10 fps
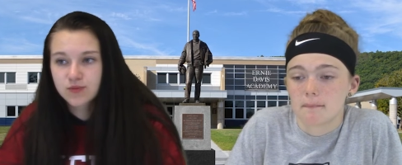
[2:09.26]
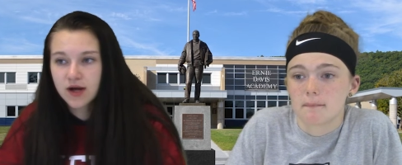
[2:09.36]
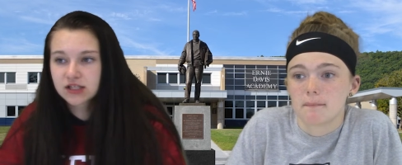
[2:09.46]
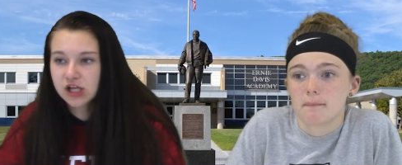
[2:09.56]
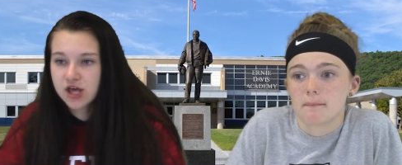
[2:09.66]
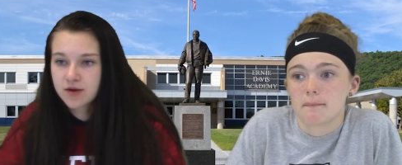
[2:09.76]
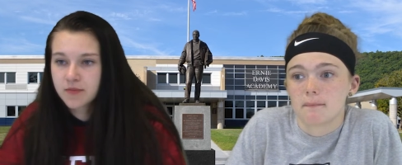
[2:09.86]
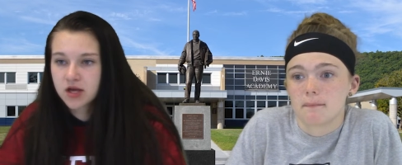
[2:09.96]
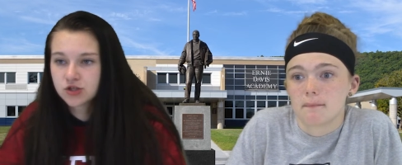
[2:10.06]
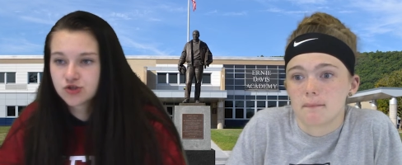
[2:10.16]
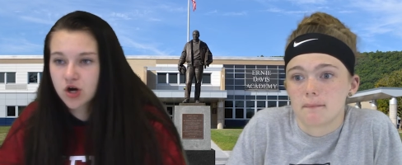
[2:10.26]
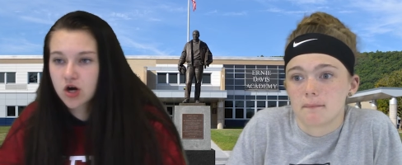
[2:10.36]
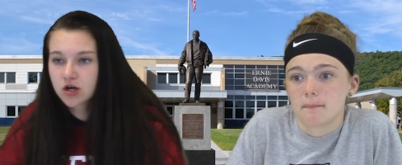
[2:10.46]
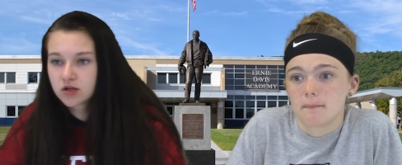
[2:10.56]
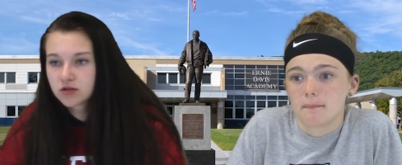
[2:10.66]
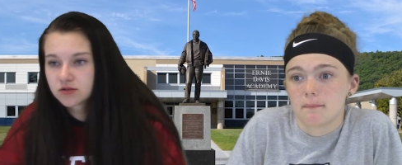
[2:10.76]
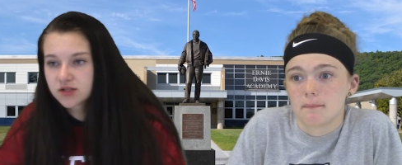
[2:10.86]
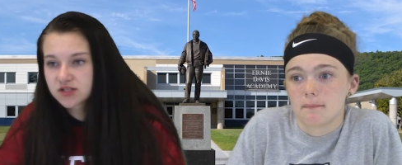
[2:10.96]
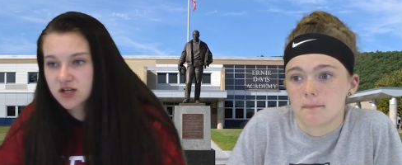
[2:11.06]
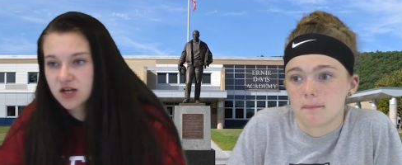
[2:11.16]
Speaker 1: watch anime, draw,
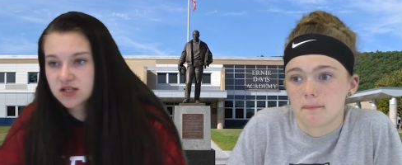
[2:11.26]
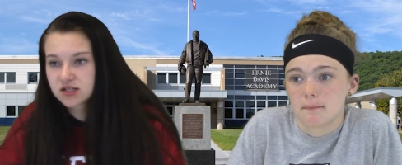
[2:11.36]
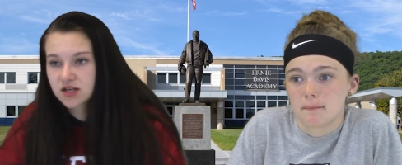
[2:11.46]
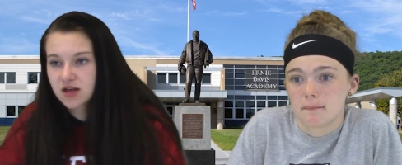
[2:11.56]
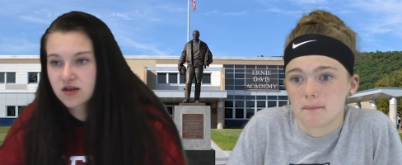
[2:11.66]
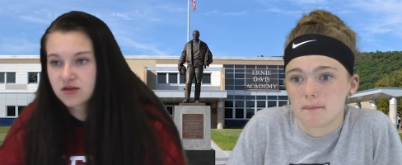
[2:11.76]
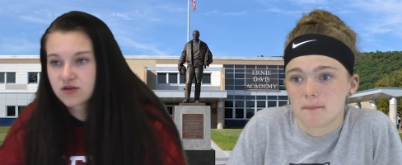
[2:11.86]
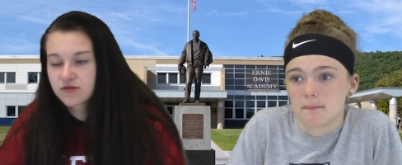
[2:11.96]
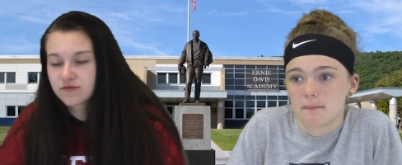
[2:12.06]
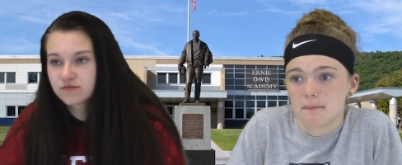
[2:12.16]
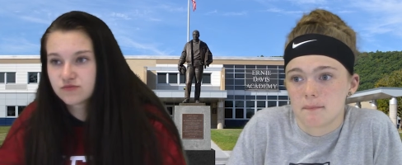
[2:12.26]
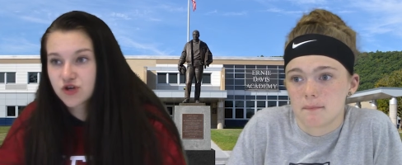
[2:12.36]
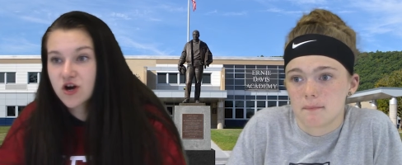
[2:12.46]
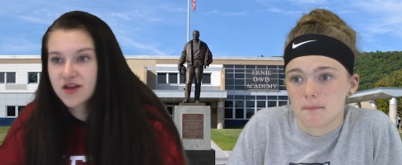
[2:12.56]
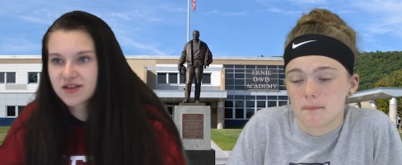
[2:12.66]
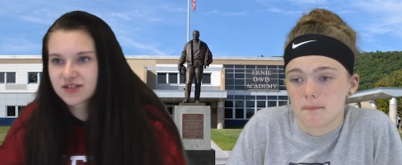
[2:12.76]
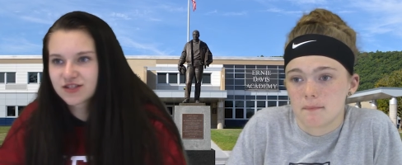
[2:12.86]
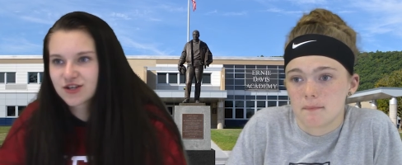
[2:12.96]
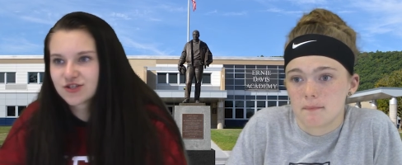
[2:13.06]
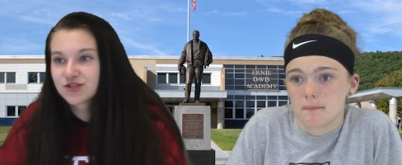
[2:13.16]
discuss your draw and
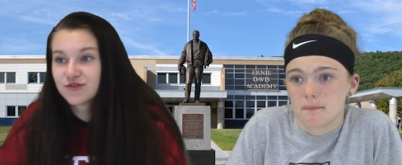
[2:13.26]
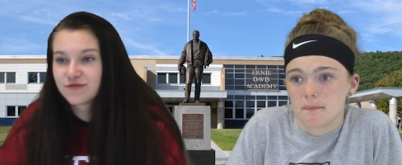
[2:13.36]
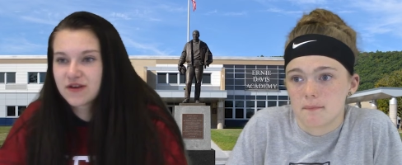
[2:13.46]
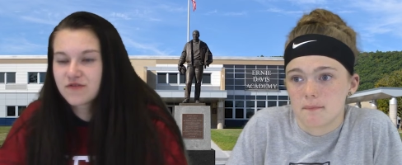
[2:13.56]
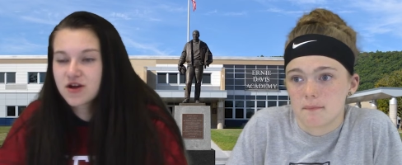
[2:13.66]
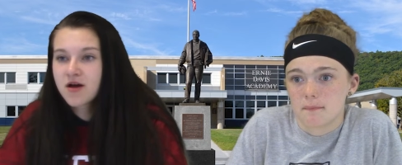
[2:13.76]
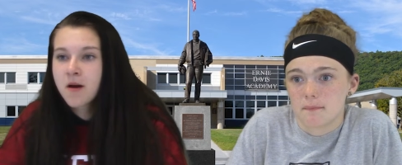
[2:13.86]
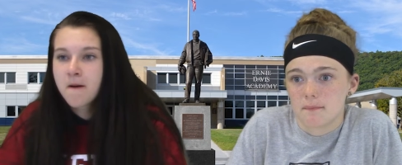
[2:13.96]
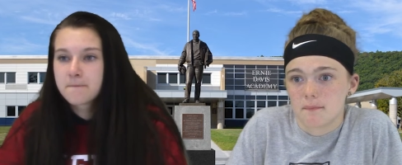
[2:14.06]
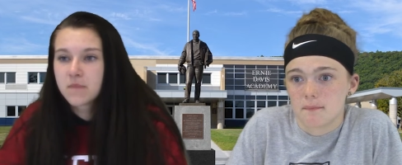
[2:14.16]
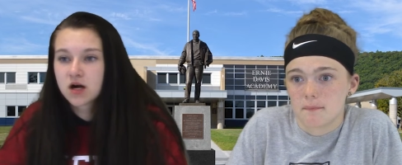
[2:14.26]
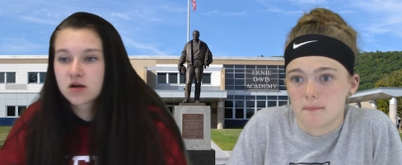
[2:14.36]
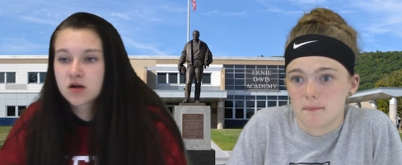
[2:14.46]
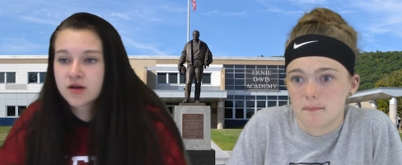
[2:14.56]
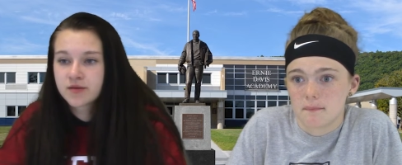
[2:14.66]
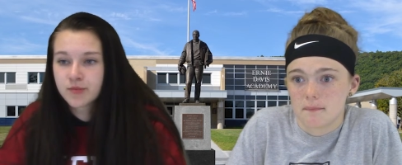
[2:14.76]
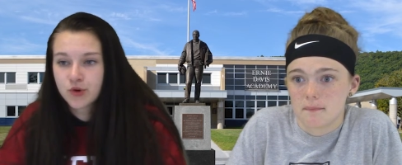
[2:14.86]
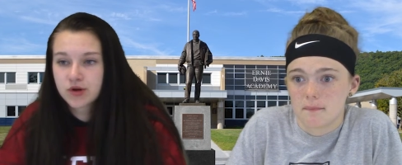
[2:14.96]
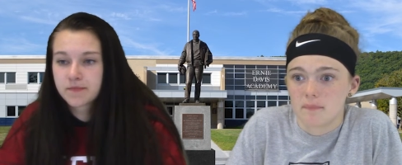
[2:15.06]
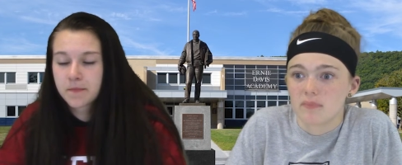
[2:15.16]
discuss your favorite manga and
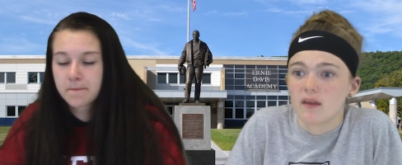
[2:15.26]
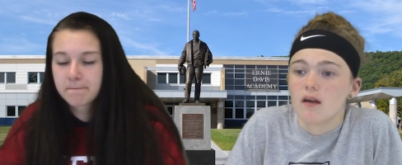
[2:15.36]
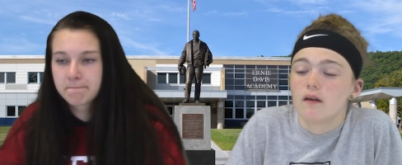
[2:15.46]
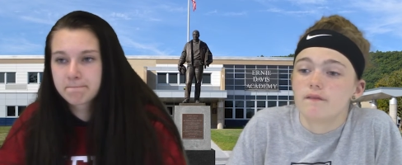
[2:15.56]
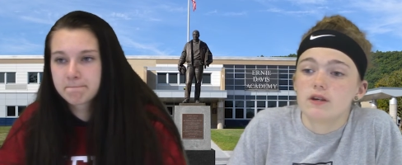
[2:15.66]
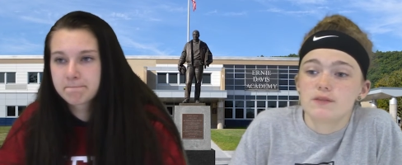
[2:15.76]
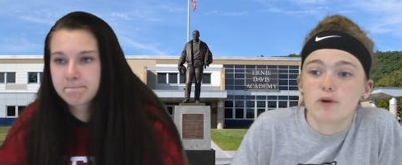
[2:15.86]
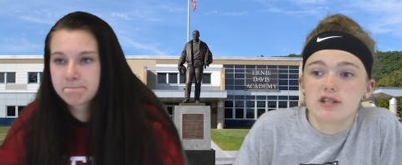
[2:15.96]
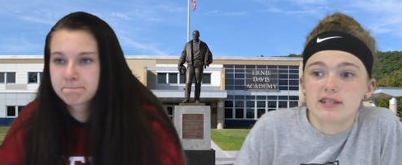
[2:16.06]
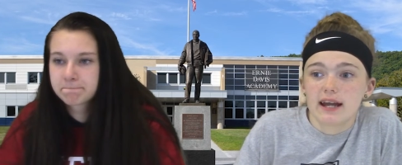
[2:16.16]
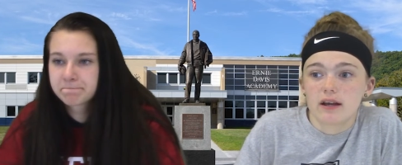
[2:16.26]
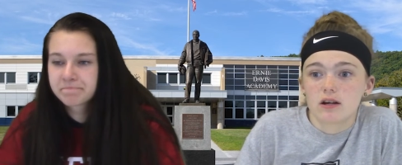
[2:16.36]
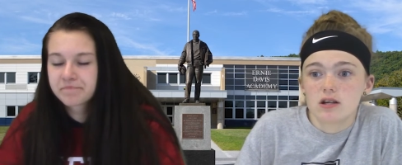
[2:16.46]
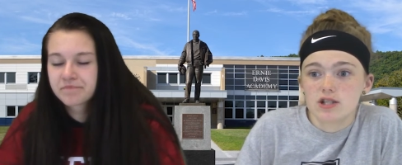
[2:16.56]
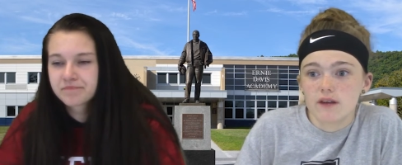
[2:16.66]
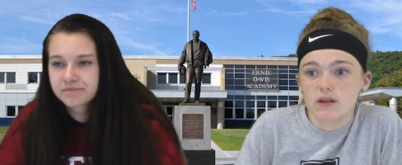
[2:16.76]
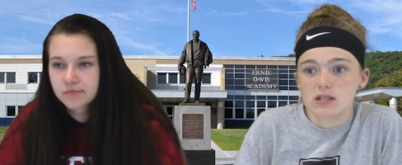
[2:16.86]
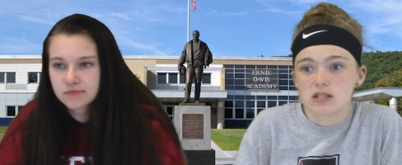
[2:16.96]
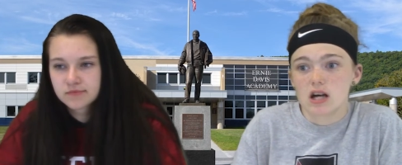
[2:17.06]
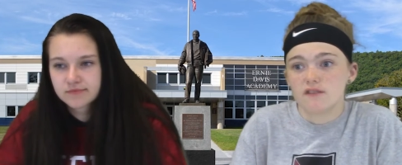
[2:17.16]
Speaker 2: more. For sports today, girls JV
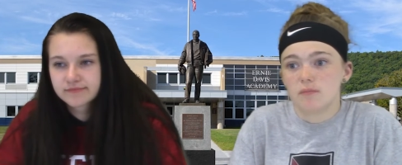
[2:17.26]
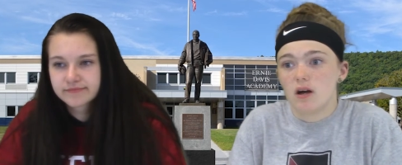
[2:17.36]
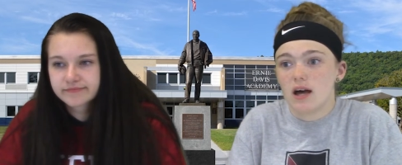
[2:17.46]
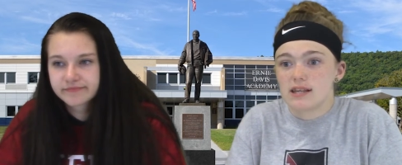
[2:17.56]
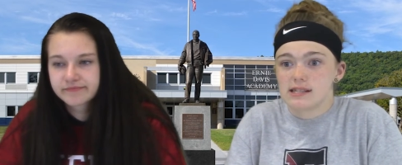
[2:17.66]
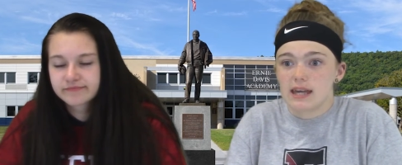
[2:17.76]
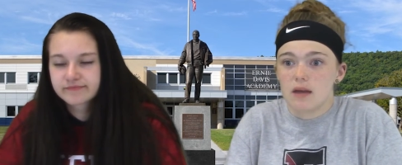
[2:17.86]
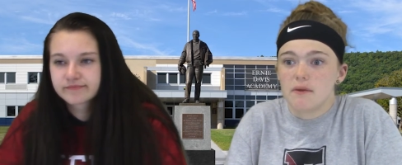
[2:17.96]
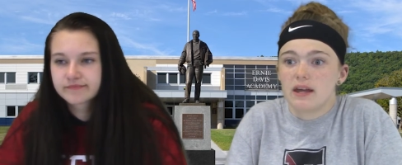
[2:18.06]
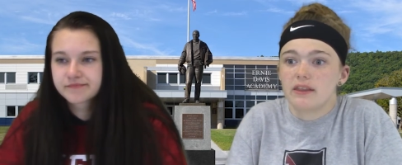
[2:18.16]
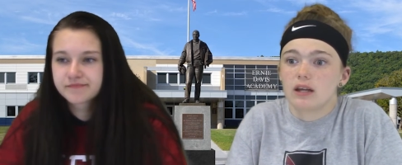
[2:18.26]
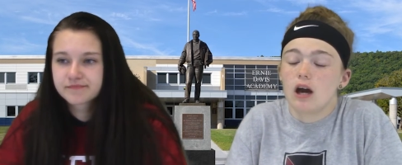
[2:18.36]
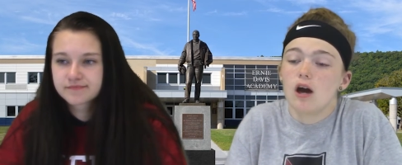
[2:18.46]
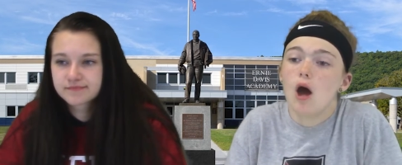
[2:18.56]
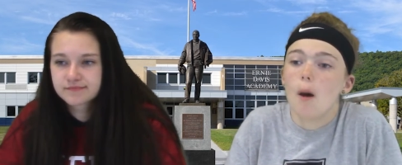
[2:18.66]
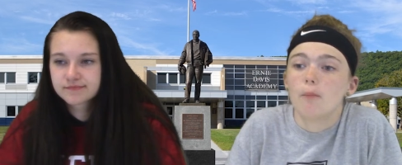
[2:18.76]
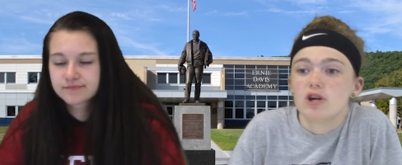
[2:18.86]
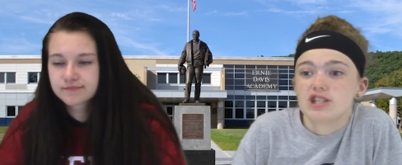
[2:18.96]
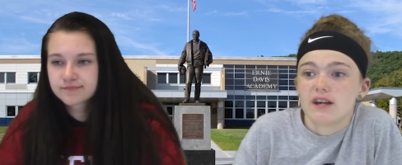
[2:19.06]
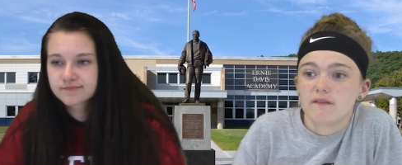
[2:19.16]
softball has a game in Ithaca,
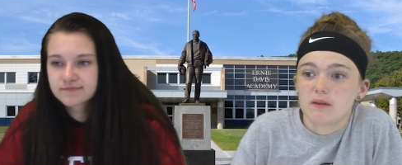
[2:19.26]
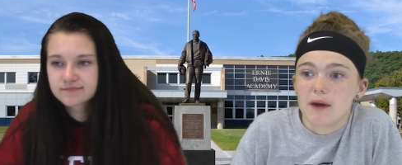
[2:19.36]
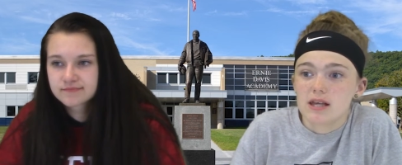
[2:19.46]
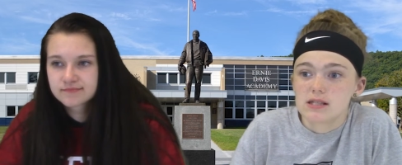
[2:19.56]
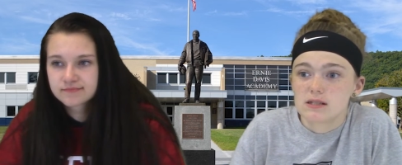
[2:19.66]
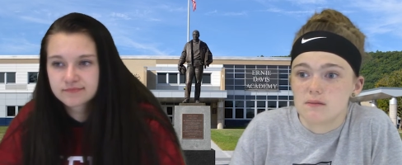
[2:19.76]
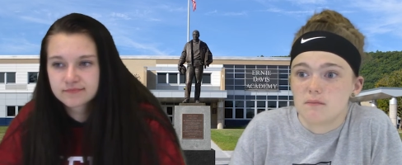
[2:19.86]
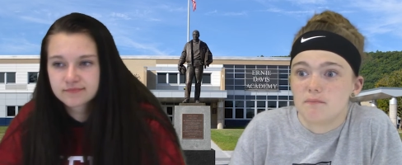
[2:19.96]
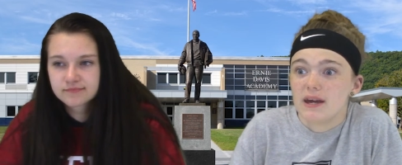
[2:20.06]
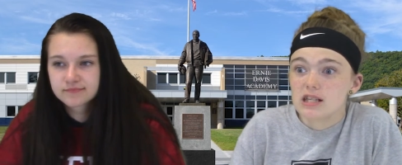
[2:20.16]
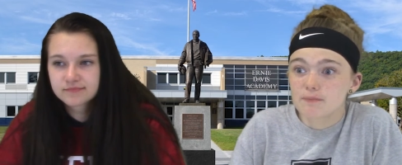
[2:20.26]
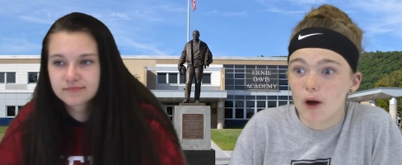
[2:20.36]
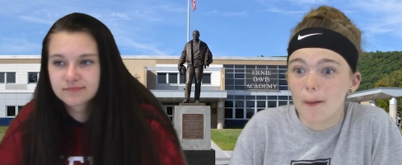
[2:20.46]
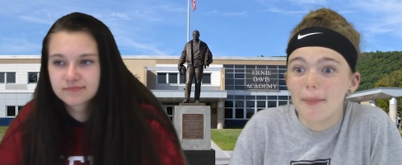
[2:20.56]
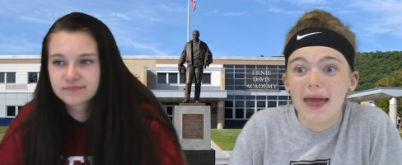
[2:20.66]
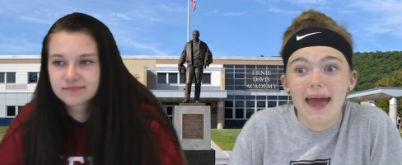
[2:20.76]
boys JV bas- baseball